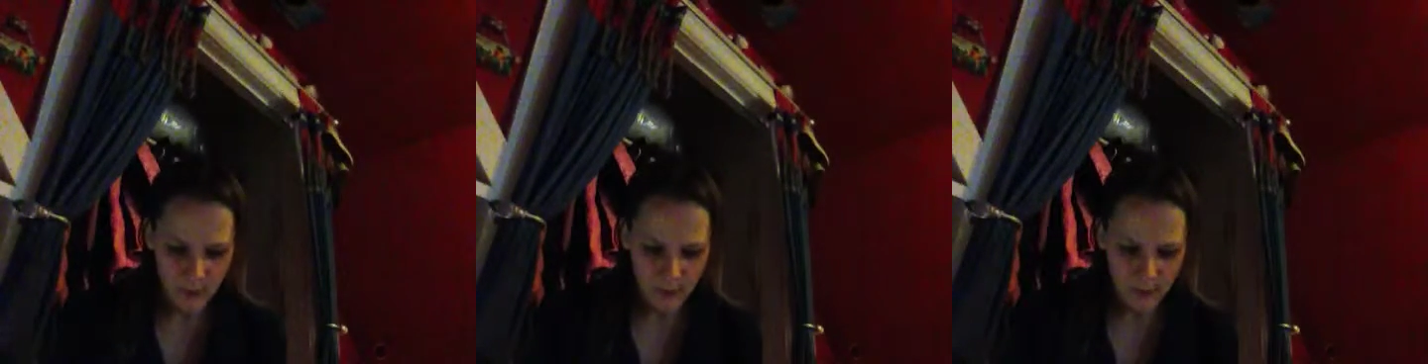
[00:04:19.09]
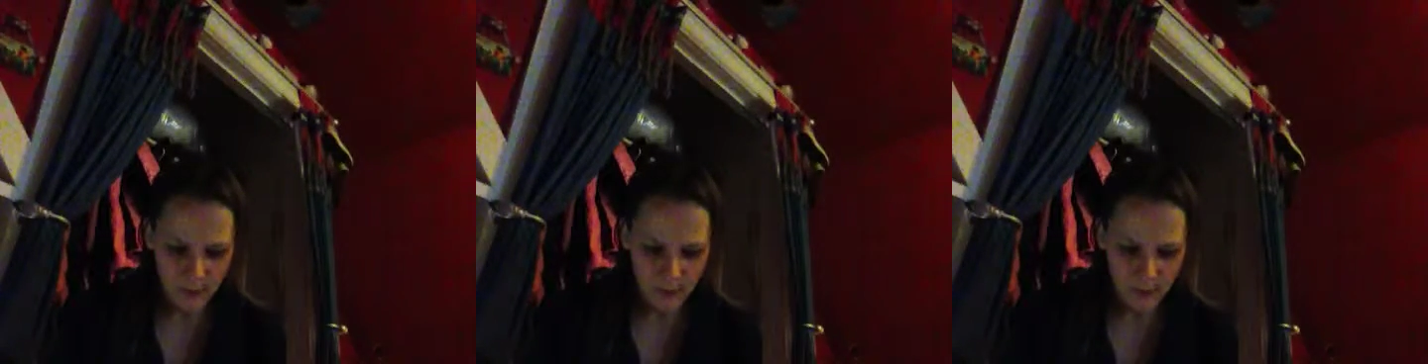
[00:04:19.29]

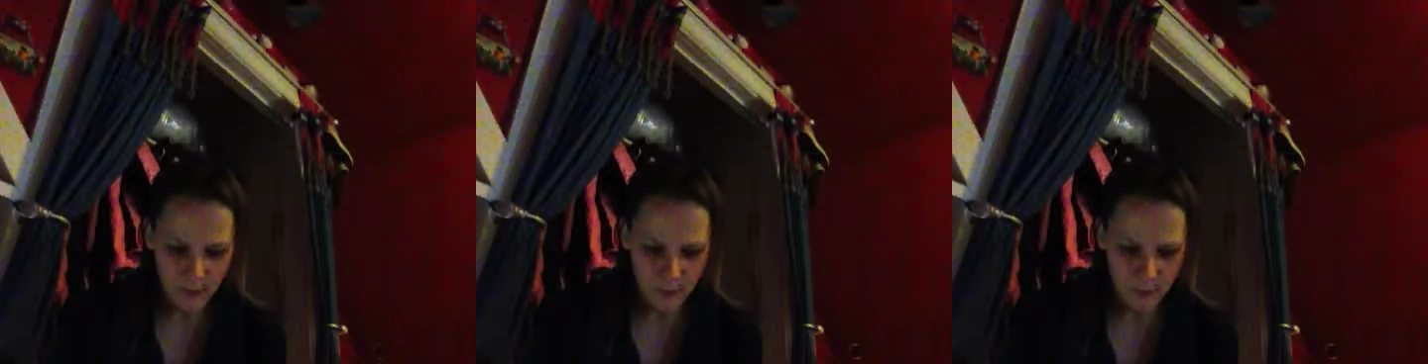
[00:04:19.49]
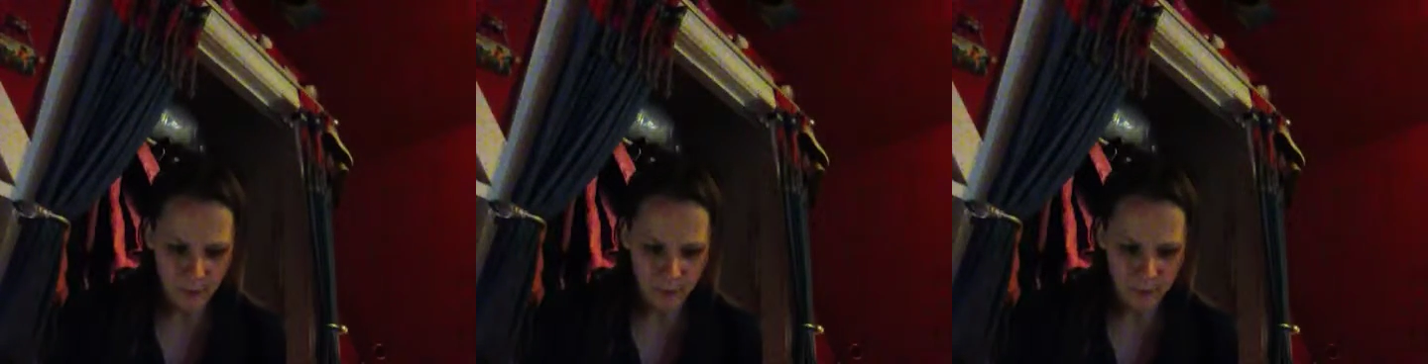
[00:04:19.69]
Ariel
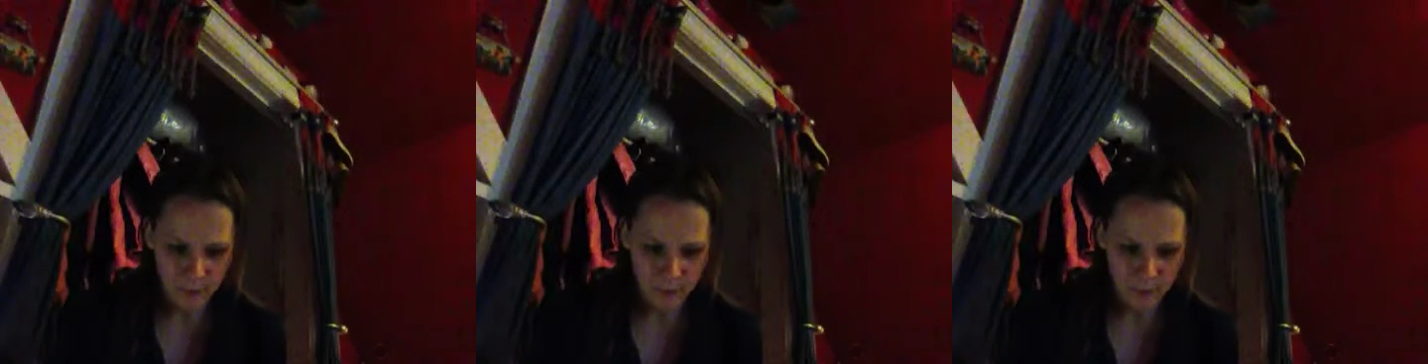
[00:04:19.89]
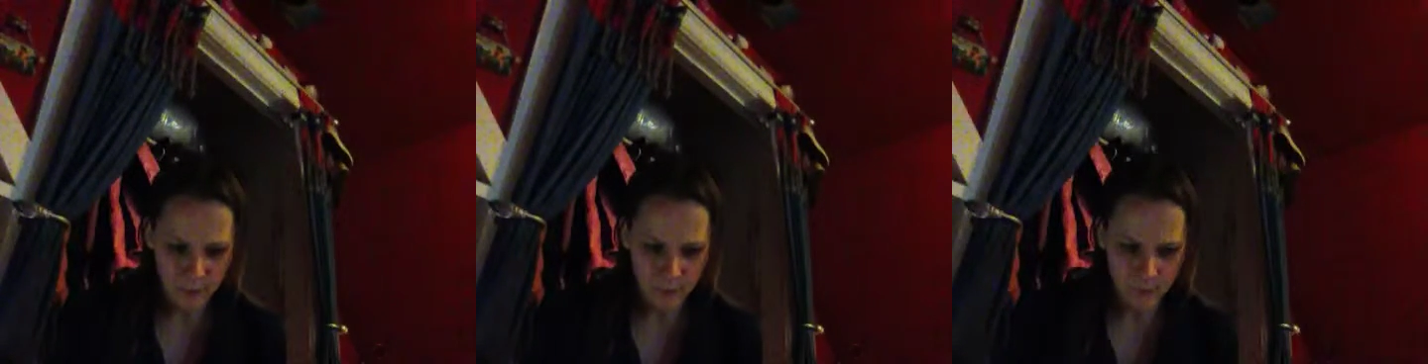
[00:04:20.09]

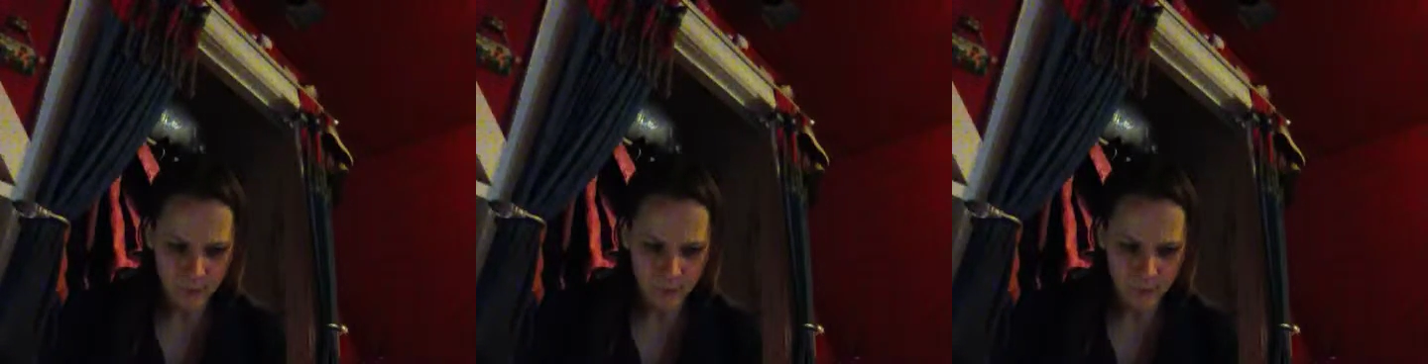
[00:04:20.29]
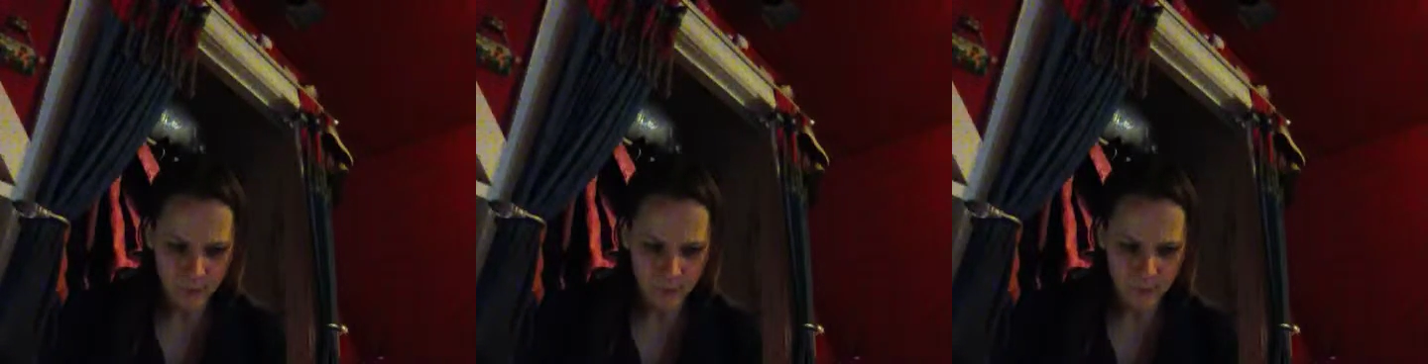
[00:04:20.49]
trusted
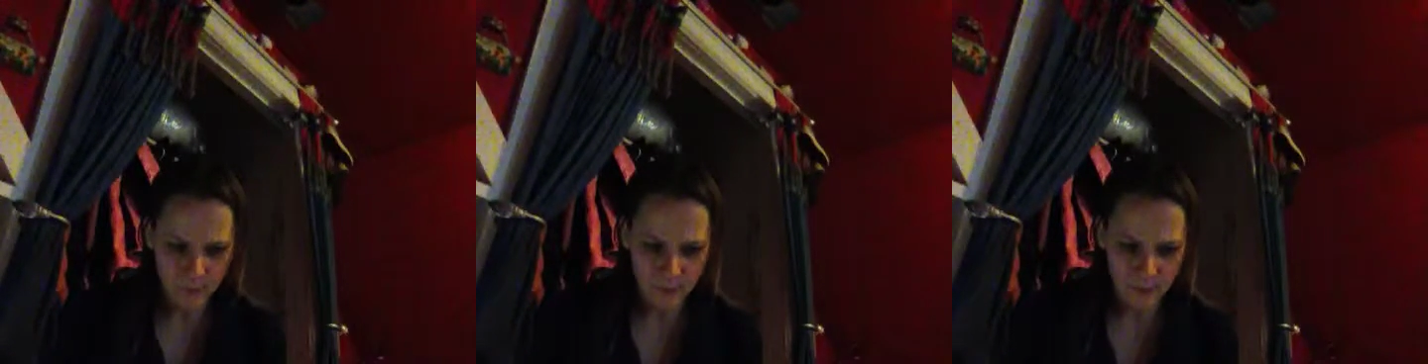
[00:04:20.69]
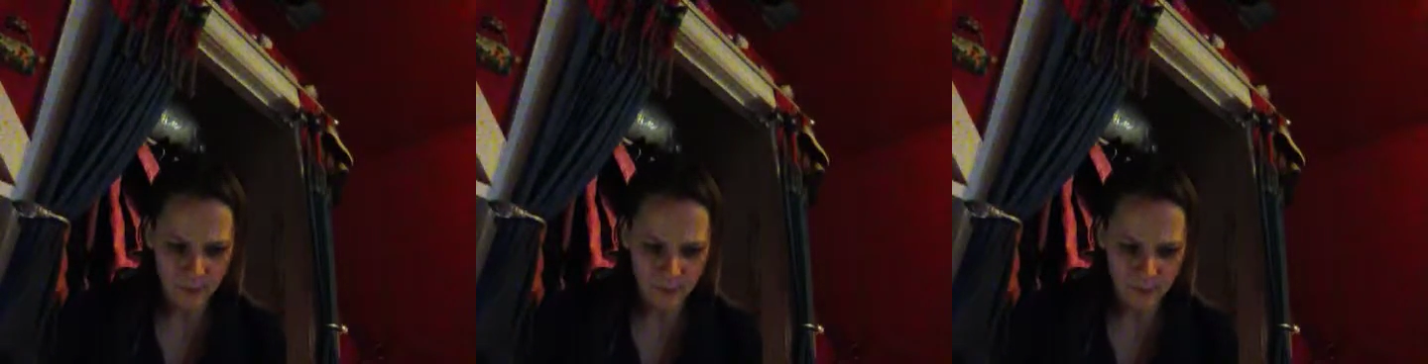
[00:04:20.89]
her and she
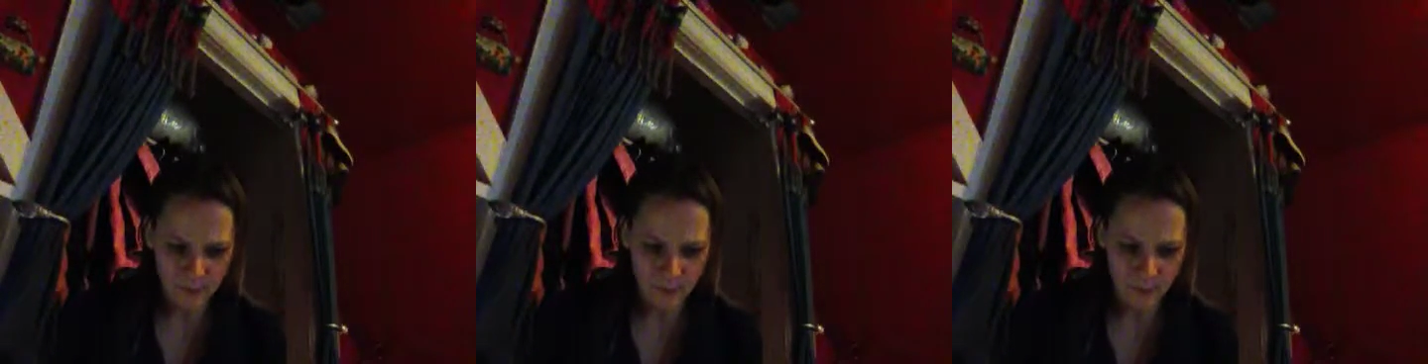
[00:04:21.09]
didn't think